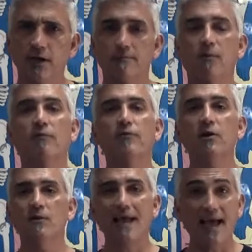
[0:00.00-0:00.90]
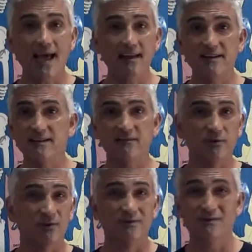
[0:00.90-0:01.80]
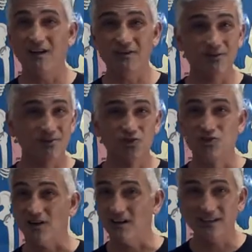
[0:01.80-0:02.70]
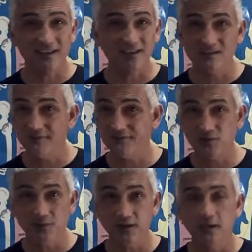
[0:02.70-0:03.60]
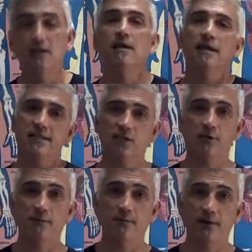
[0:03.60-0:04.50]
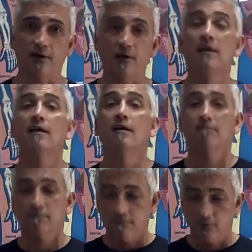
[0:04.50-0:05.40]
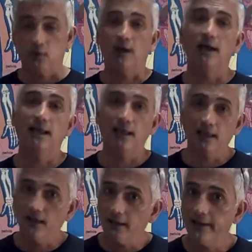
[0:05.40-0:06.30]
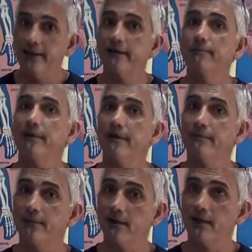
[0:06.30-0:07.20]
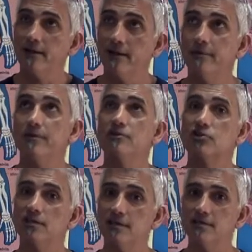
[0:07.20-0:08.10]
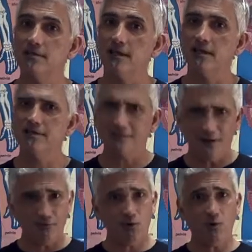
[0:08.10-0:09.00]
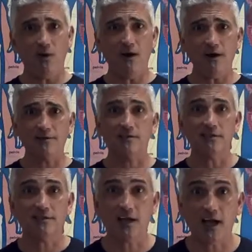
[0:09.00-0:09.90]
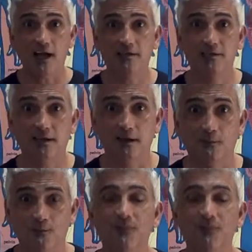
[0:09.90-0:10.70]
it, but if we don't add any of those other junky stuff to it, it's going to be better. Do I like my broccoli with cheese sauce? Of course, it's awesome!